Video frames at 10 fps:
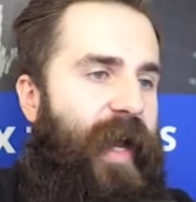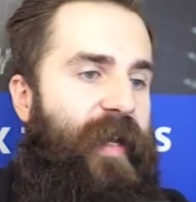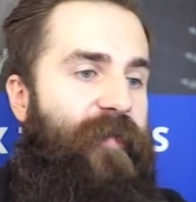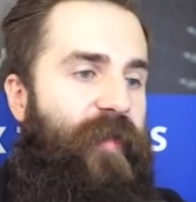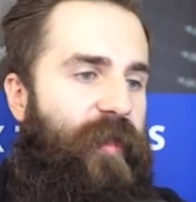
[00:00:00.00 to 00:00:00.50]

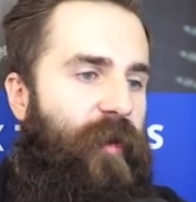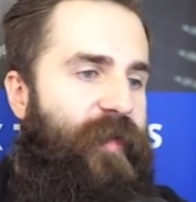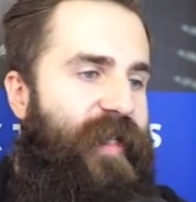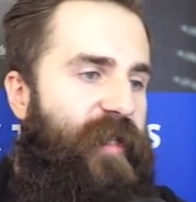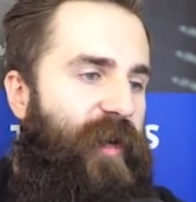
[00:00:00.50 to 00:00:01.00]
And even
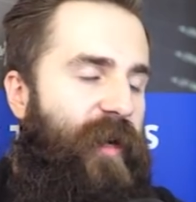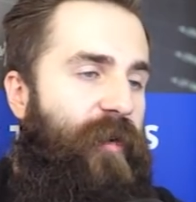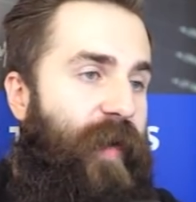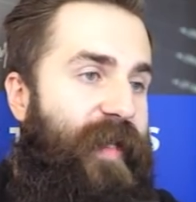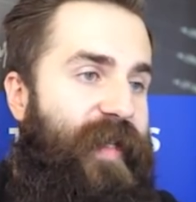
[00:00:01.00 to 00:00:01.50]
though this
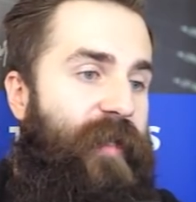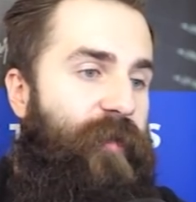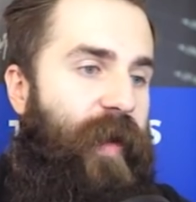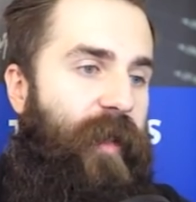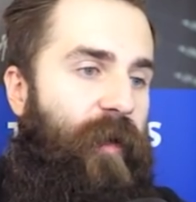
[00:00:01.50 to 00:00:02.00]
trader went
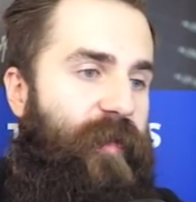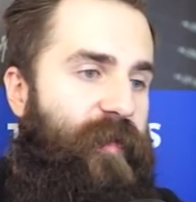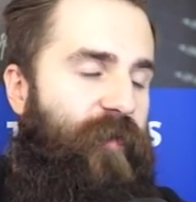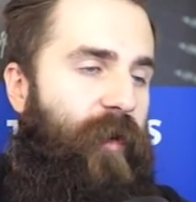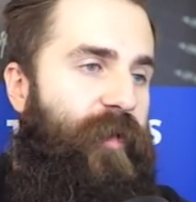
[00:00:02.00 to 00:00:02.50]
into a loss
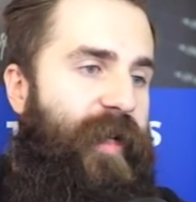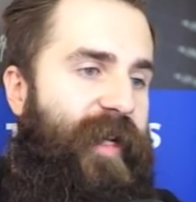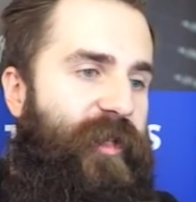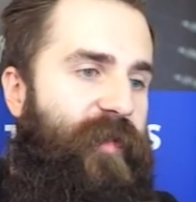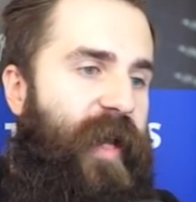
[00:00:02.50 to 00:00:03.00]
from the
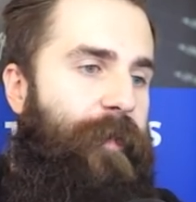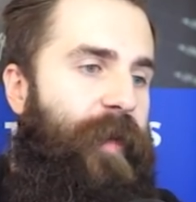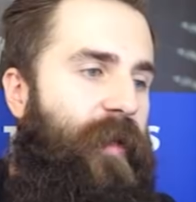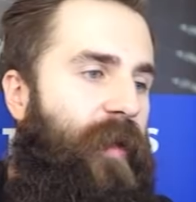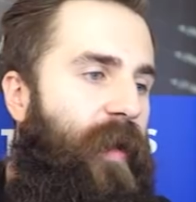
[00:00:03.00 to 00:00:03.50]
initial
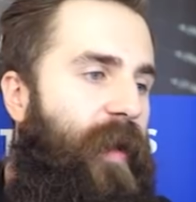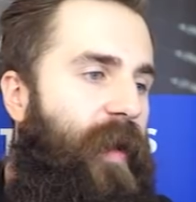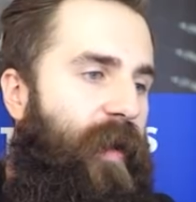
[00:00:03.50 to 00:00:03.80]
capital,